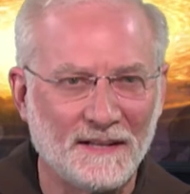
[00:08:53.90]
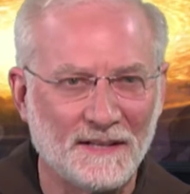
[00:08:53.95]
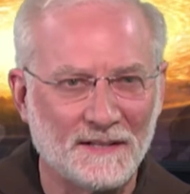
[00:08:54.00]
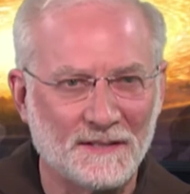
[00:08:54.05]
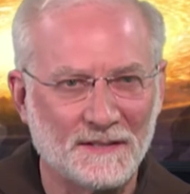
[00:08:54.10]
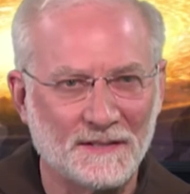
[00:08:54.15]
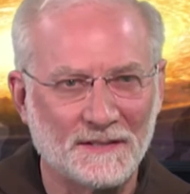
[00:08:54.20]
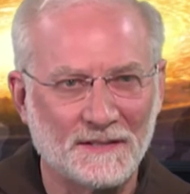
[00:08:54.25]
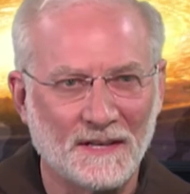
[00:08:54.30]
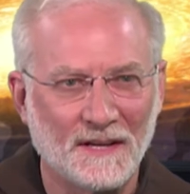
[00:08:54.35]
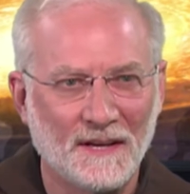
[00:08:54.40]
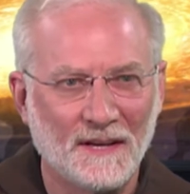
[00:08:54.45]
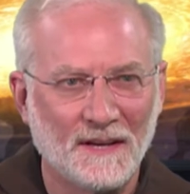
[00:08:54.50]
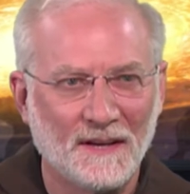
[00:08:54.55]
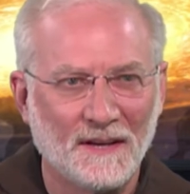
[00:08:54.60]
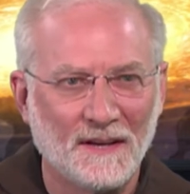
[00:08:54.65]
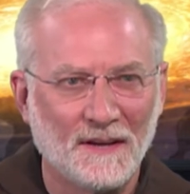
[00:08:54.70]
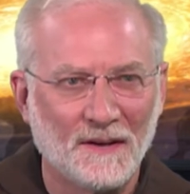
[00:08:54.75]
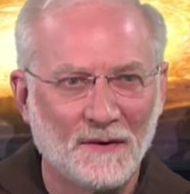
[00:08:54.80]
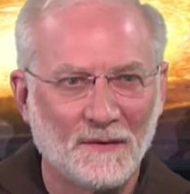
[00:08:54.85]
is
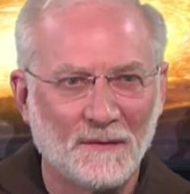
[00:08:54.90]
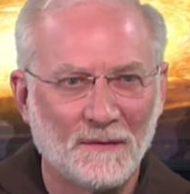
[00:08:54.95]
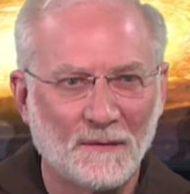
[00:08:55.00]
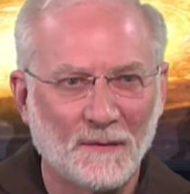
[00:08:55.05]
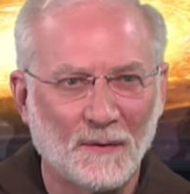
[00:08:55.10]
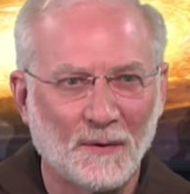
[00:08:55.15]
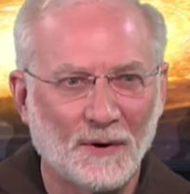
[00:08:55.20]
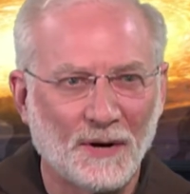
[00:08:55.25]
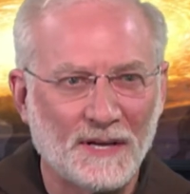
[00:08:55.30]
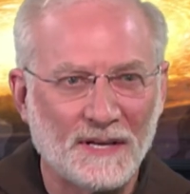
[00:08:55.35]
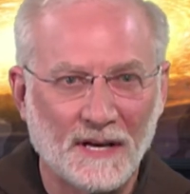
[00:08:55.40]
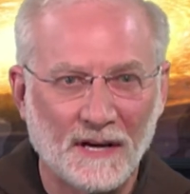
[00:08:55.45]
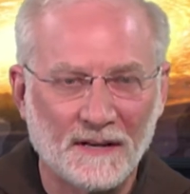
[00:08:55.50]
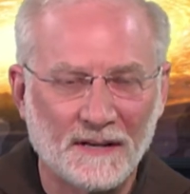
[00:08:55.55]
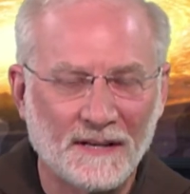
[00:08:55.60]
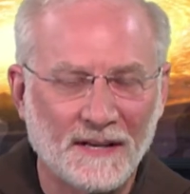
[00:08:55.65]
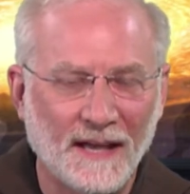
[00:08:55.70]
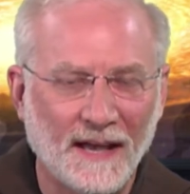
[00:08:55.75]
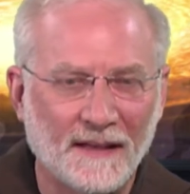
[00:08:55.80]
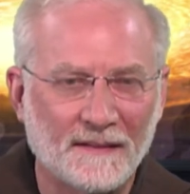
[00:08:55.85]
for
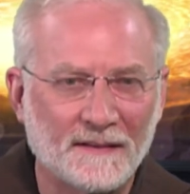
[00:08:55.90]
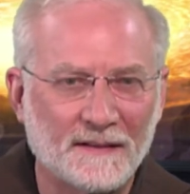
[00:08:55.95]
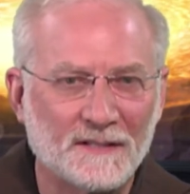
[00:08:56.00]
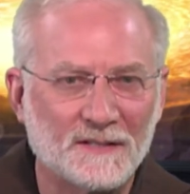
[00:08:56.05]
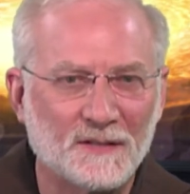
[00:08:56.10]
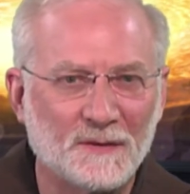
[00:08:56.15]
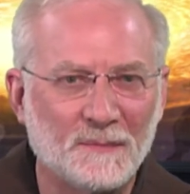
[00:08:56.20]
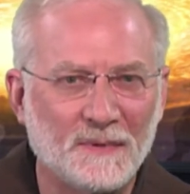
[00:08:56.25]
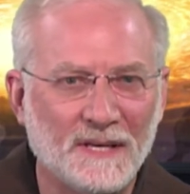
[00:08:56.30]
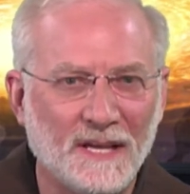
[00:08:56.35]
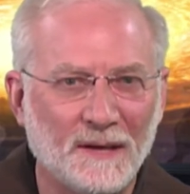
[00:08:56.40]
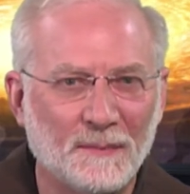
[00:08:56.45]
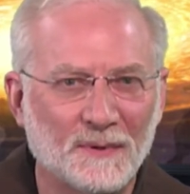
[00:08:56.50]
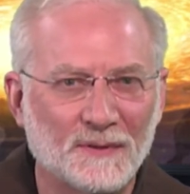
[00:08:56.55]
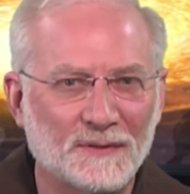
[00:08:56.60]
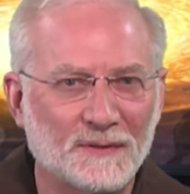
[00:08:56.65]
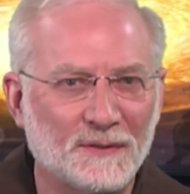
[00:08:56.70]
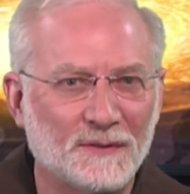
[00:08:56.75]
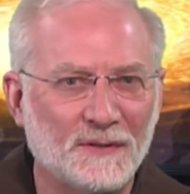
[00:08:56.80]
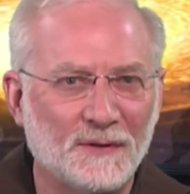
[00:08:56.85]
young Catholics to be
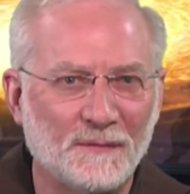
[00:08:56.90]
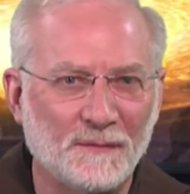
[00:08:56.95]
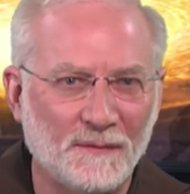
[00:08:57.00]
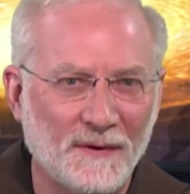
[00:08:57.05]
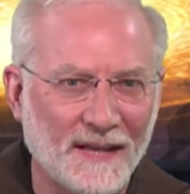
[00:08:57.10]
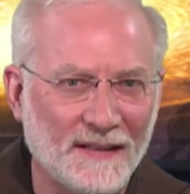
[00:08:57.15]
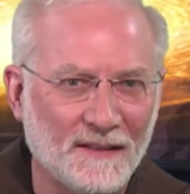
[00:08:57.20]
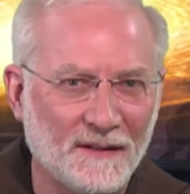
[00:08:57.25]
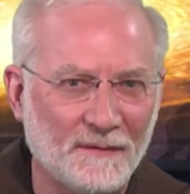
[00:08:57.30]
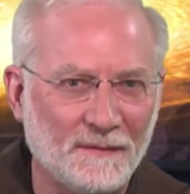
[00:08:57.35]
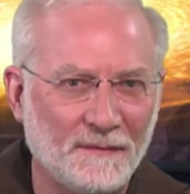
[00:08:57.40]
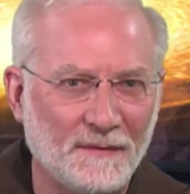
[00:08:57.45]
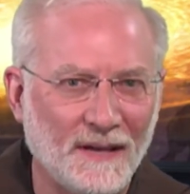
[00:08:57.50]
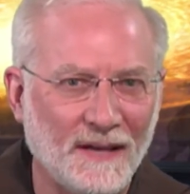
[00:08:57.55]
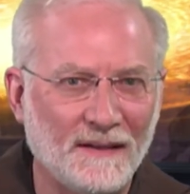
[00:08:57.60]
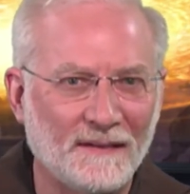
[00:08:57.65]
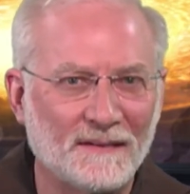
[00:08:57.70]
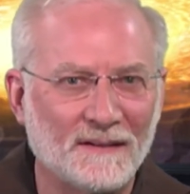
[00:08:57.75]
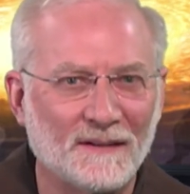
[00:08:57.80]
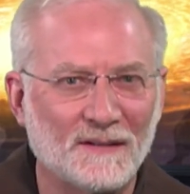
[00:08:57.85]
able to defend the
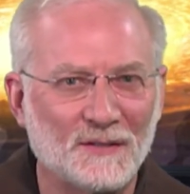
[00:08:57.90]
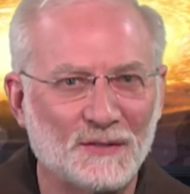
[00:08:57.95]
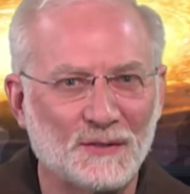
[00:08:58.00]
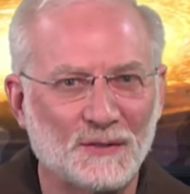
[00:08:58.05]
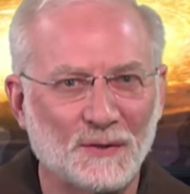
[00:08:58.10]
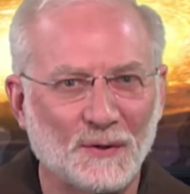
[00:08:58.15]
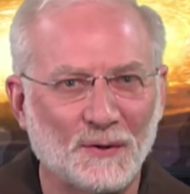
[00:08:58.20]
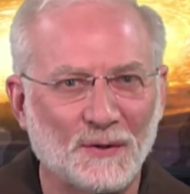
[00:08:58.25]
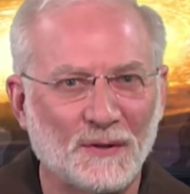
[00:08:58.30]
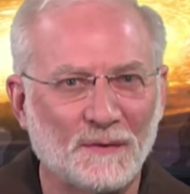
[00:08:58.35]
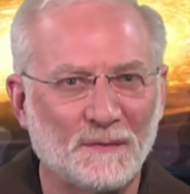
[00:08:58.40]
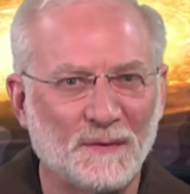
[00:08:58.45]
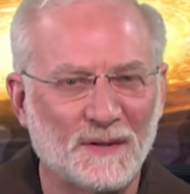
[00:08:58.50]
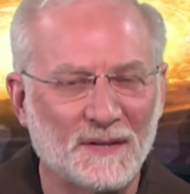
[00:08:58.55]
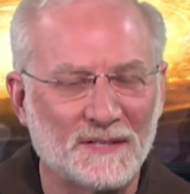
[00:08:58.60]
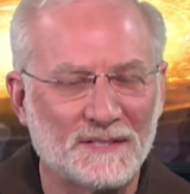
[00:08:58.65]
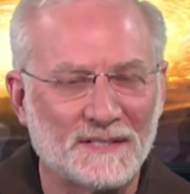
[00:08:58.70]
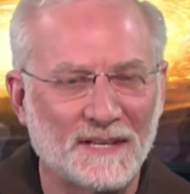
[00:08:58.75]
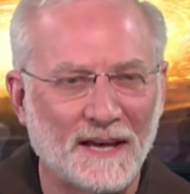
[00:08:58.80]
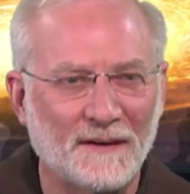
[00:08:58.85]
faith and to show the
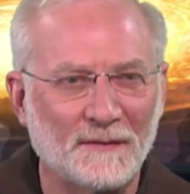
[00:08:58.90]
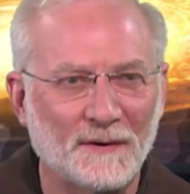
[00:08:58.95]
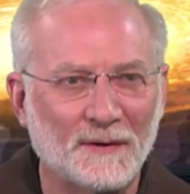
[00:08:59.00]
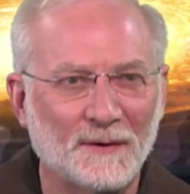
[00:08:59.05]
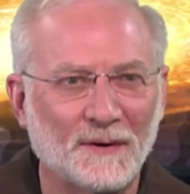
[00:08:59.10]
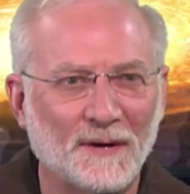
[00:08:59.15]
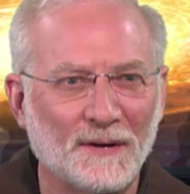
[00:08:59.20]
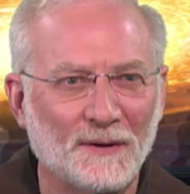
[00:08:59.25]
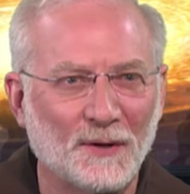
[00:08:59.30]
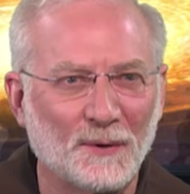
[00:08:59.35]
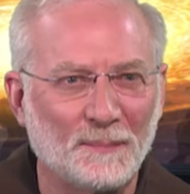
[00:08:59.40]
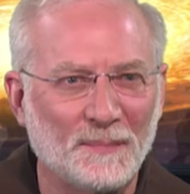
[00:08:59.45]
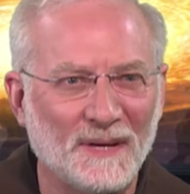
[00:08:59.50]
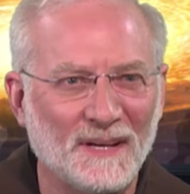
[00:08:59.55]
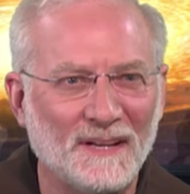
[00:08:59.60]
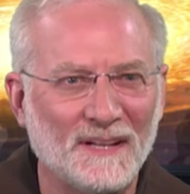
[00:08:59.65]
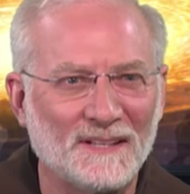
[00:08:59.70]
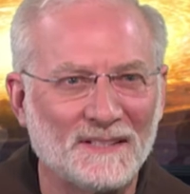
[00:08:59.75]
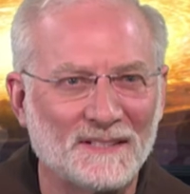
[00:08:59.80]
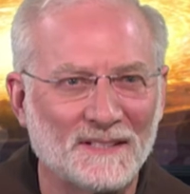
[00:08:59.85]
philosophical
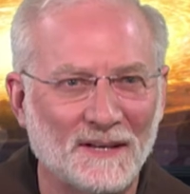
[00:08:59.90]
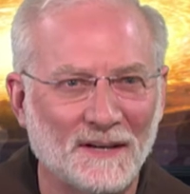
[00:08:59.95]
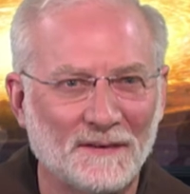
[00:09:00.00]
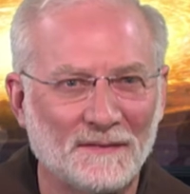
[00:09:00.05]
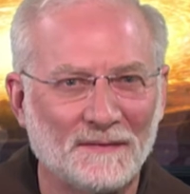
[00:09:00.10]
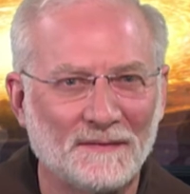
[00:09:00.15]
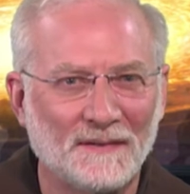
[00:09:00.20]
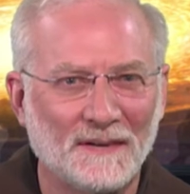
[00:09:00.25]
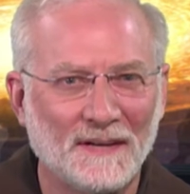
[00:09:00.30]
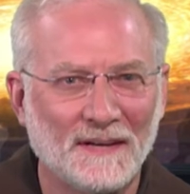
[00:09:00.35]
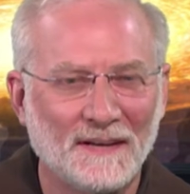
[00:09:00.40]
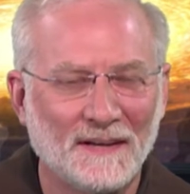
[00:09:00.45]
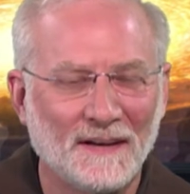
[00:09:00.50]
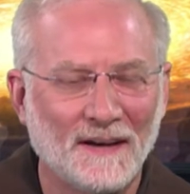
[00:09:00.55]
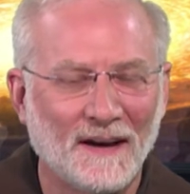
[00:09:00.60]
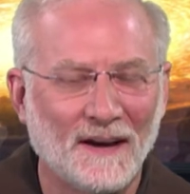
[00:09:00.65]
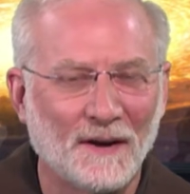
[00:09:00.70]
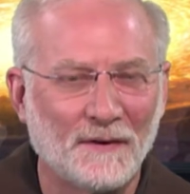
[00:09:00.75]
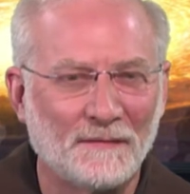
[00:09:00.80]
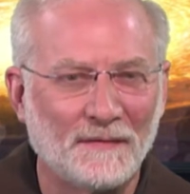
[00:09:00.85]
underpinnings of
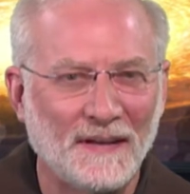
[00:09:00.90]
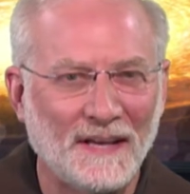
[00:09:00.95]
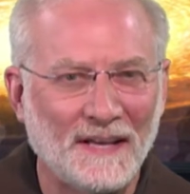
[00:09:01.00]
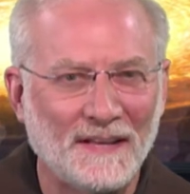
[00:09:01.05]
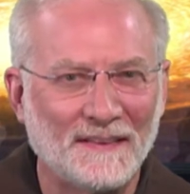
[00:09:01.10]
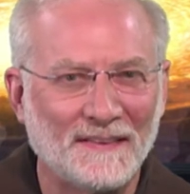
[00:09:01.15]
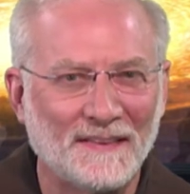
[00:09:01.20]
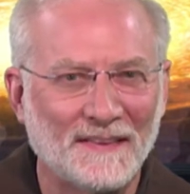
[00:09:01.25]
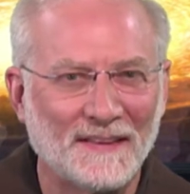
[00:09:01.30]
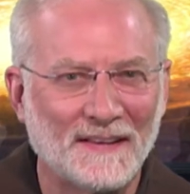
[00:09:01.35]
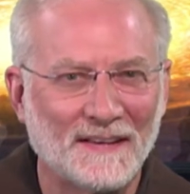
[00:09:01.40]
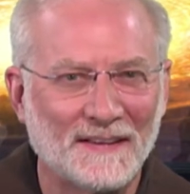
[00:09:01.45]
our faith.